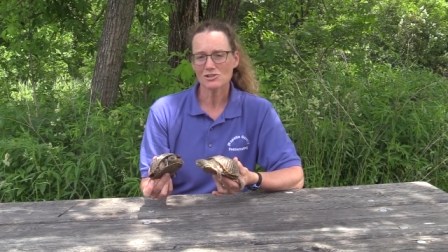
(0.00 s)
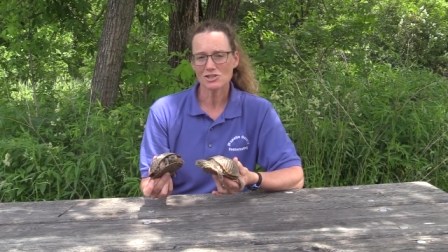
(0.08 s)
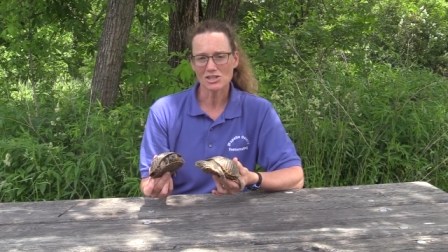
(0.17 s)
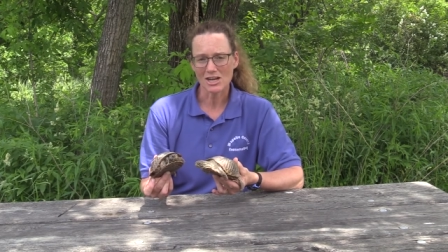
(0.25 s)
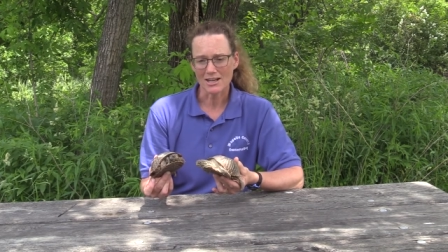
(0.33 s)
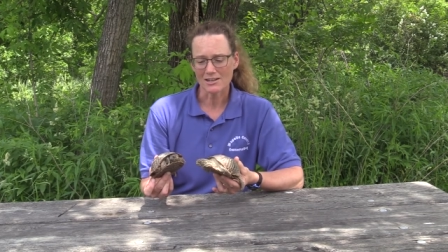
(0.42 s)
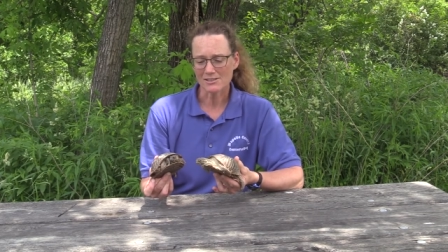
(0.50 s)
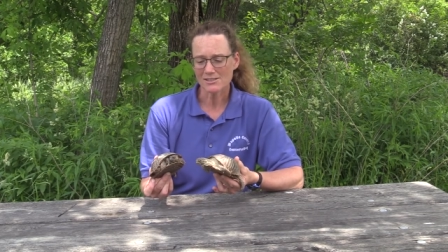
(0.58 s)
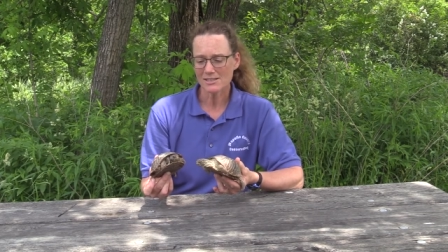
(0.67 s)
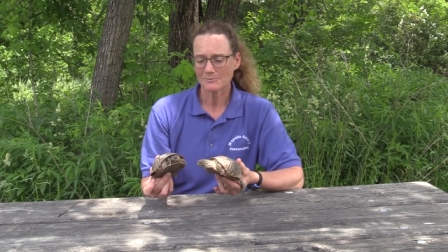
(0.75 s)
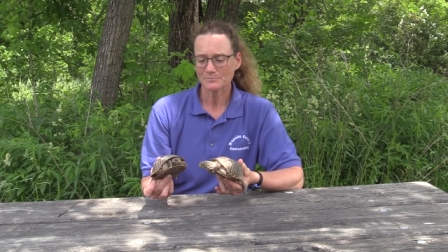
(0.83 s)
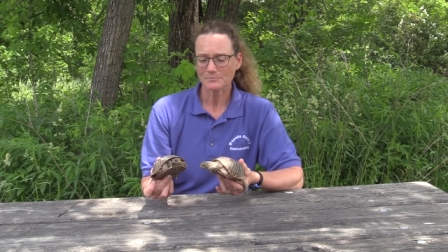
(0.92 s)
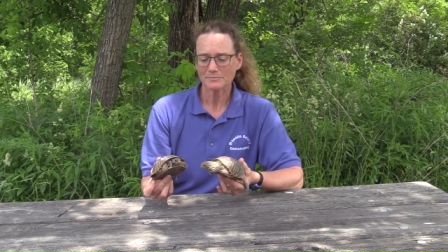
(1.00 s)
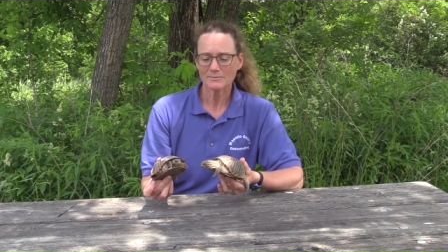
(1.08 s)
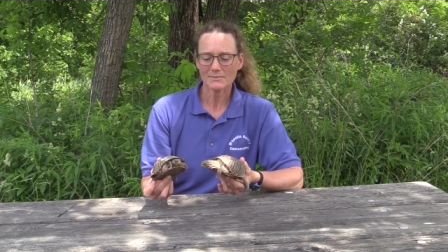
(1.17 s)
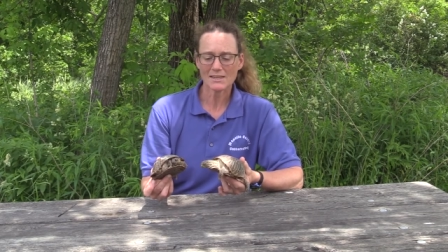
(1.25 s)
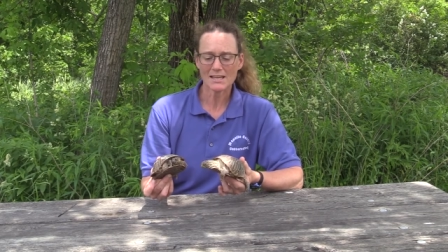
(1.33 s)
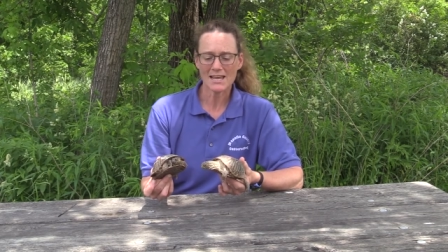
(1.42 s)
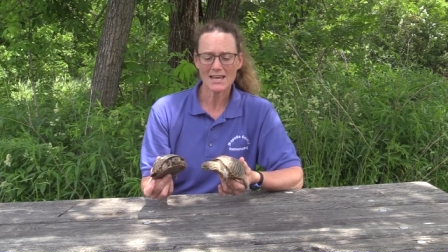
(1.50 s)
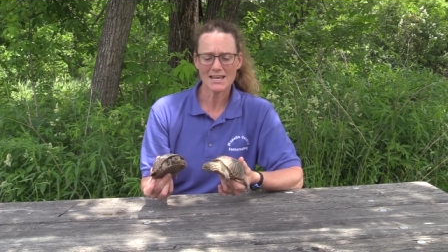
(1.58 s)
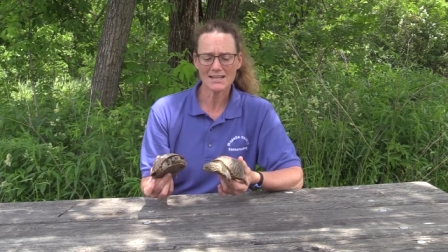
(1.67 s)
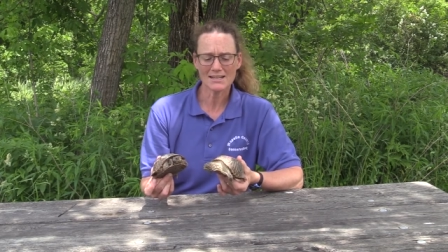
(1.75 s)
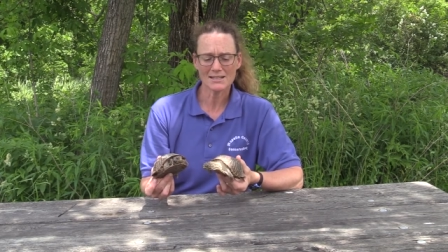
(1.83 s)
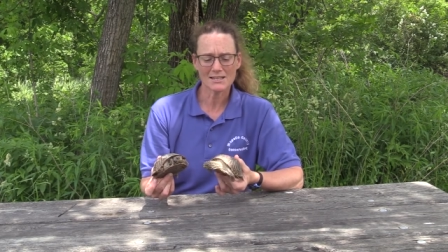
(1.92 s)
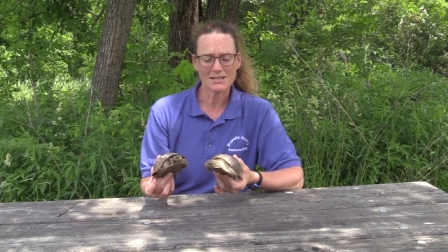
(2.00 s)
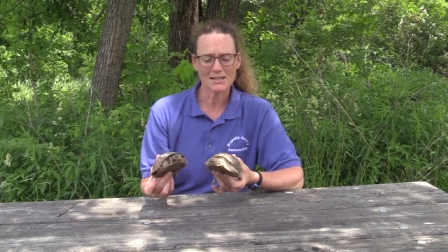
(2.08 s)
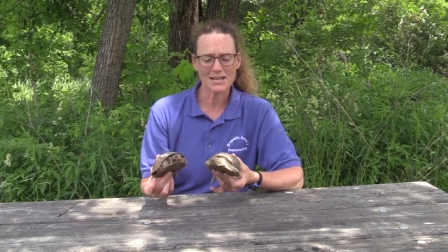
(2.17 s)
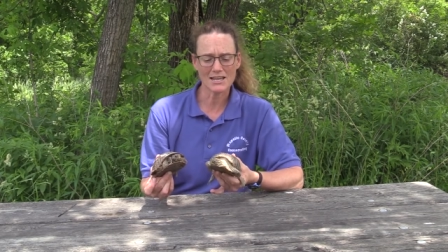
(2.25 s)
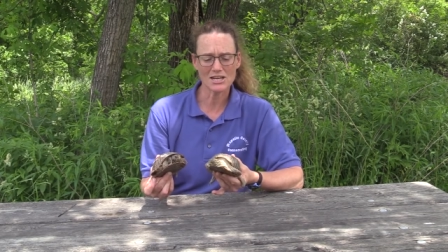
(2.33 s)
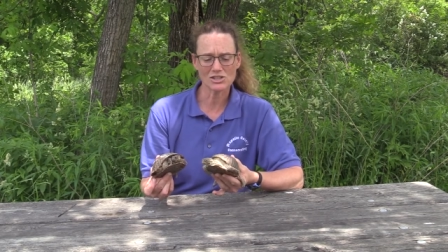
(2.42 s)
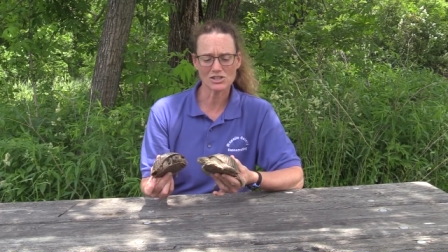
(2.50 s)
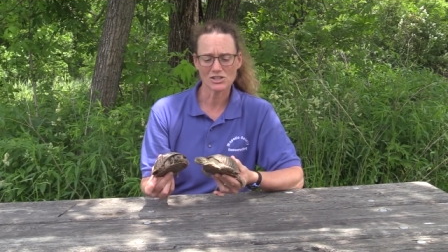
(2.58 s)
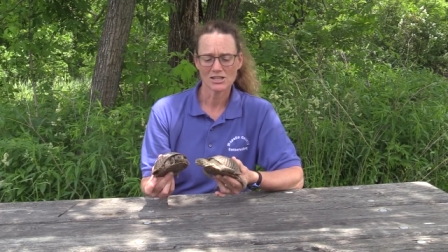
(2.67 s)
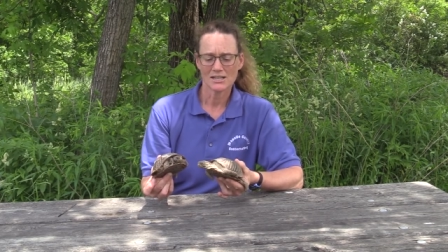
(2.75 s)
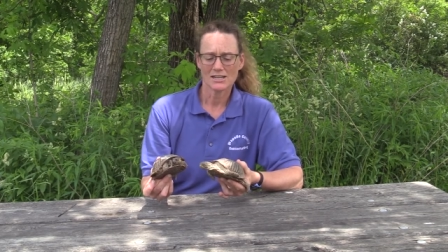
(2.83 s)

shells and each